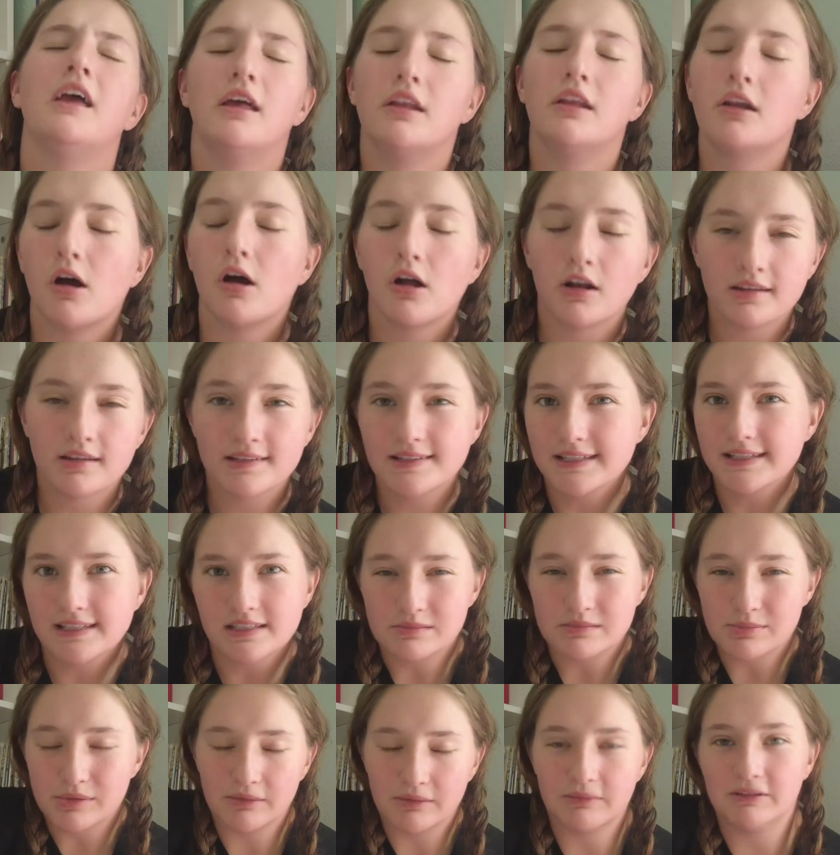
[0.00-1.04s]
And honestly,
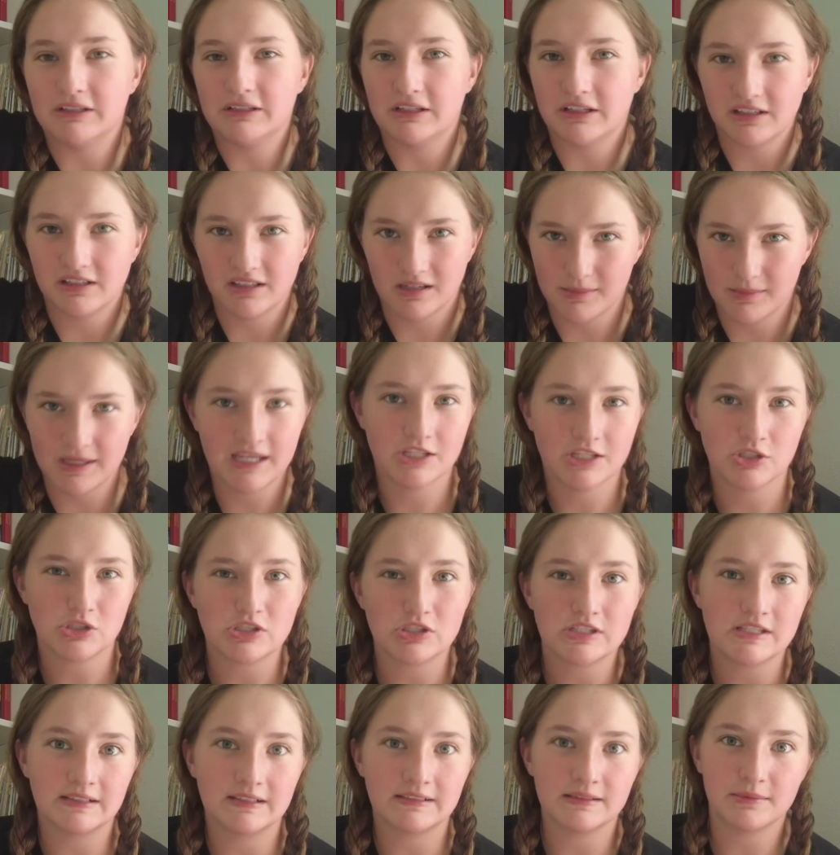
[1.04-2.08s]
it's probably not going to be
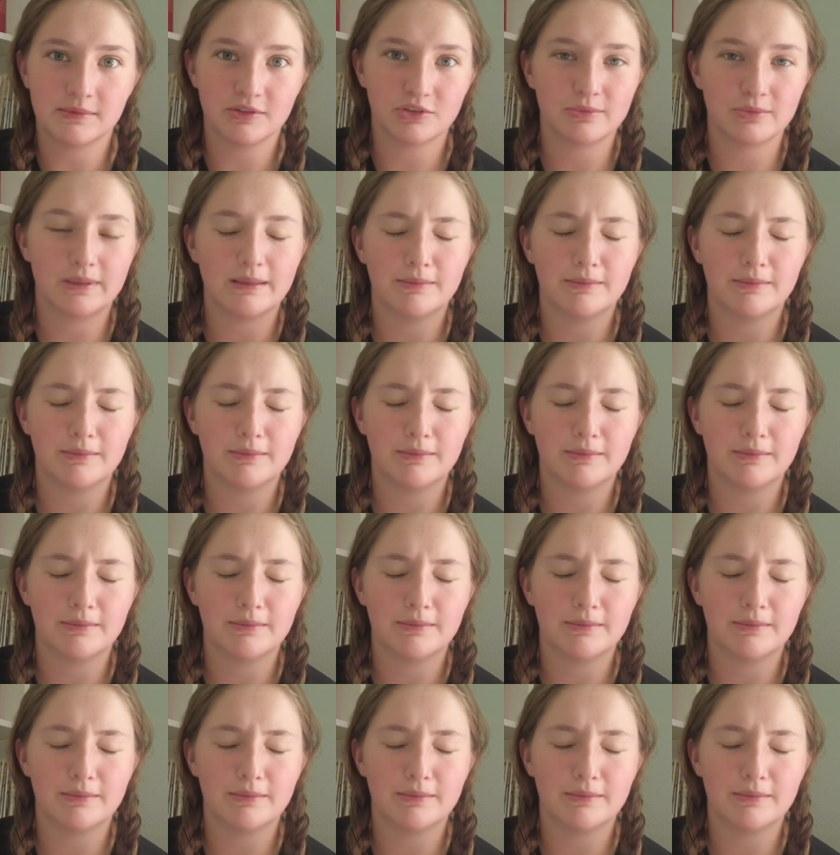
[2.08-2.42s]
interesting to most